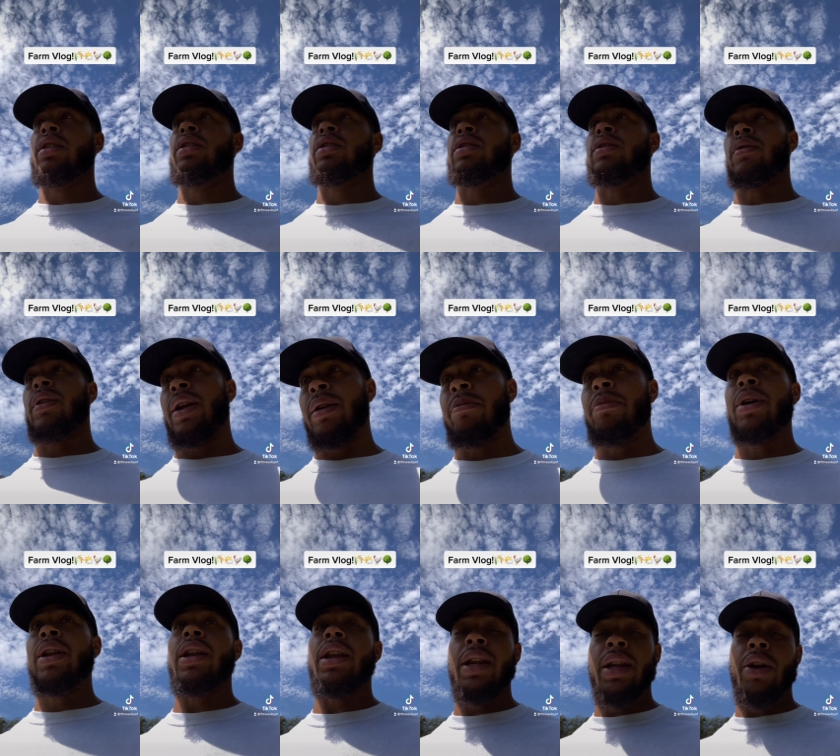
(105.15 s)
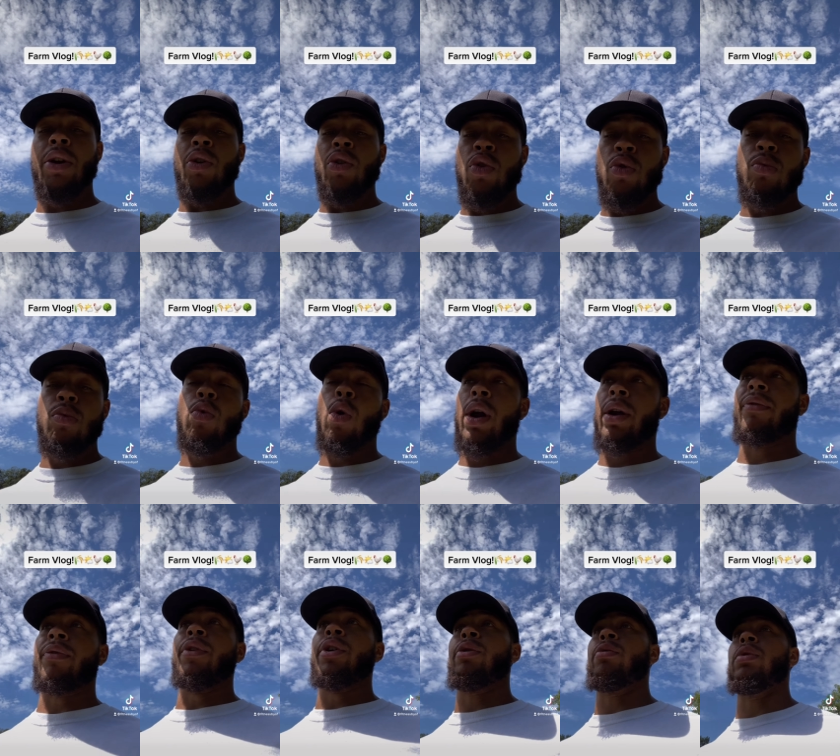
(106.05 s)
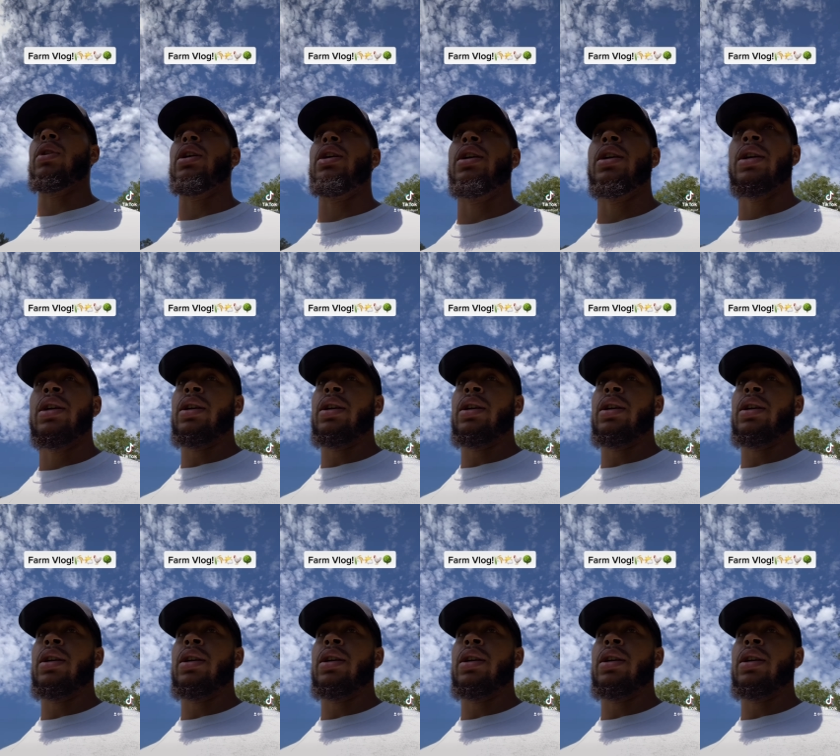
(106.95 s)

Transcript: so they've been in their coop quite frequently,